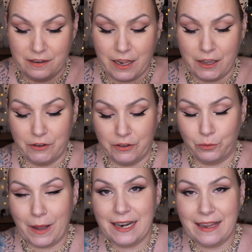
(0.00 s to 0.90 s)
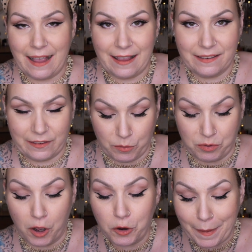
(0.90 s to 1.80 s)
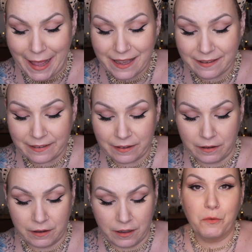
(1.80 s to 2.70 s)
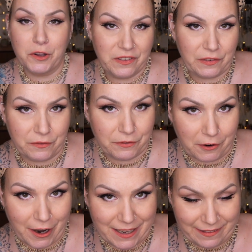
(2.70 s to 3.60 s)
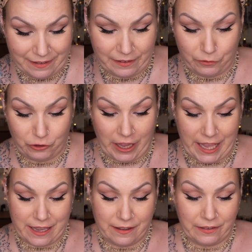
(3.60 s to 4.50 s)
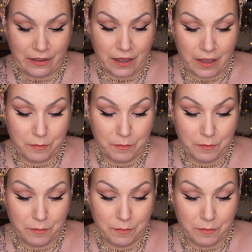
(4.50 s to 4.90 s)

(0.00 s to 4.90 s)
Now, as well as the Pro Base, there were different varieties of shades,